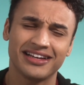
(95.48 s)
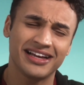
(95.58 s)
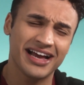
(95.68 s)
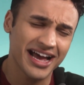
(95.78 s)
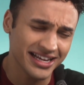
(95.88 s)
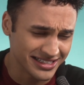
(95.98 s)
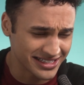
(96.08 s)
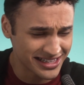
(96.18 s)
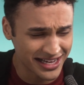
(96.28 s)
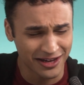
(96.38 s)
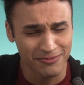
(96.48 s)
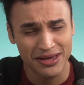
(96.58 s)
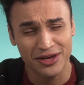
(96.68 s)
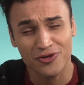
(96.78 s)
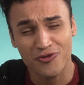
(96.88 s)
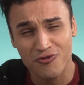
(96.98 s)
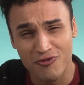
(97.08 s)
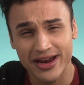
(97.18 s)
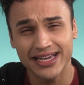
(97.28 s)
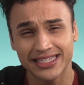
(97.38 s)
And there could be
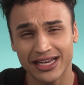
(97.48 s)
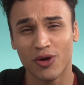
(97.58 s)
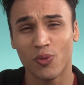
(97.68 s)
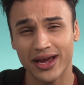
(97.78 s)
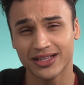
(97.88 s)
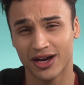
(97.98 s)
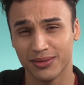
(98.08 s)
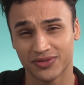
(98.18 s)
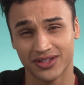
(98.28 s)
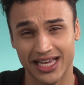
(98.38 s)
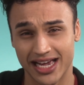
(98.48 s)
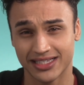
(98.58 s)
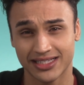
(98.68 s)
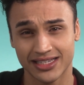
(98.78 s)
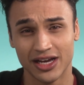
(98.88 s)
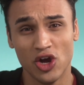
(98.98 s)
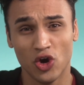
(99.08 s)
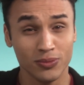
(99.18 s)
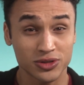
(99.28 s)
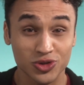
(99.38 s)
crazy long wait times for tests,
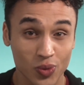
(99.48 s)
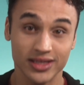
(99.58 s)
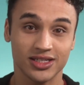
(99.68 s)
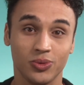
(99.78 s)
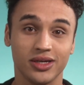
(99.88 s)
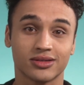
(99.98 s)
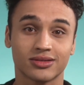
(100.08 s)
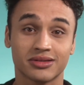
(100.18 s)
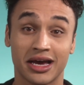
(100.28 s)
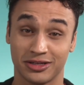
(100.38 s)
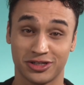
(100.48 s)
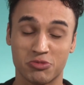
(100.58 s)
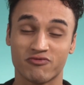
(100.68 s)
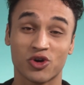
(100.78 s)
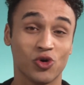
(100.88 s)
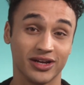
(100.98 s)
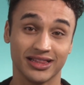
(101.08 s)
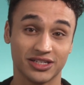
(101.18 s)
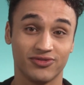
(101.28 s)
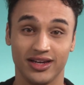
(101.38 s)
up to 20 weeks at the time of recording
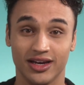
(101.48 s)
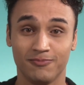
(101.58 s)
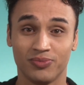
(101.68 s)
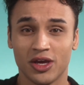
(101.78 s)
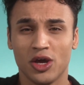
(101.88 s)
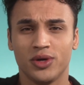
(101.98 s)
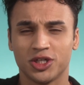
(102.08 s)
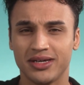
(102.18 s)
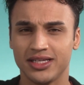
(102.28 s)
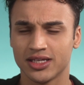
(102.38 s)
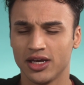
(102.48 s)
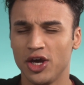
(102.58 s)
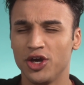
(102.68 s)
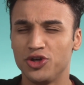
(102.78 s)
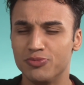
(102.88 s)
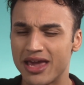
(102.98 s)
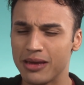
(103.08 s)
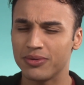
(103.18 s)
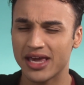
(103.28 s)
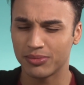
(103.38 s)
this video, which means you may
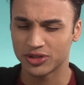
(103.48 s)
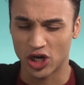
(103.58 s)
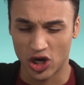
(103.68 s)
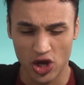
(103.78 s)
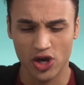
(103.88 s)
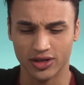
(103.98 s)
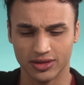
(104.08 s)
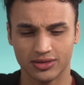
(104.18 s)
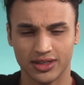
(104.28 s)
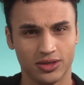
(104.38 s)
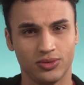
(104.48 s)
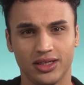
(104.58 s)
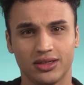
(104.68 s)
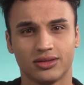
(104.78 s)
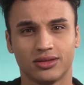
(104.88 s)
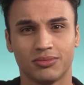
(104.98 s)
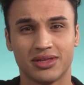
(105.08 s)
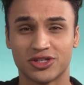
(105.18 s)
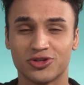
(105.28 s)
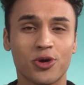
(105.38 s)
be able to learn in a week, but
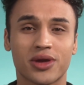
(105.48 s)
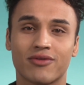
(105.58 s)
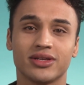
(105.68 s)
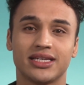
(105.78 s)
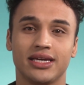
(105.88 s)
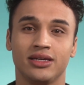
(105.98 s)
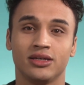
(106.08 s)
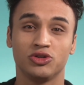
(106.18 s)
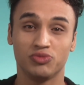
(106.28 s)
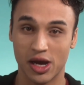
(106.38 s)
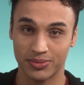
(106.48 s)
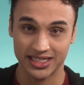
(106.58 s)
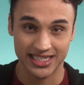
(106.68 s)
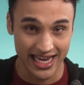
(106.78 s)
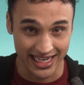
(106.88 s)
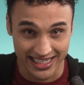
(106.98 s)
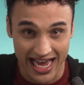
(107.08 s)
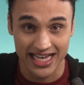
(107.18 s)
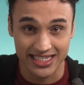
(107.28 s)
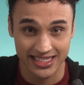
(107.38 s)
there's no guarantee you'll be able to take a
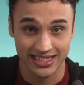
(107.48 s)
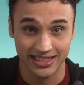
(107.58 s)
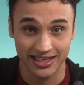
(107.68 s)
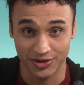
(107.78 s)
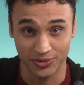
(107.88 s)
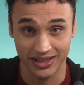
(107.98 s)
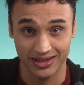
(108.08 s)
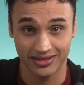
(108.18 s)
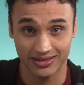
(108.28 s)
test in a week.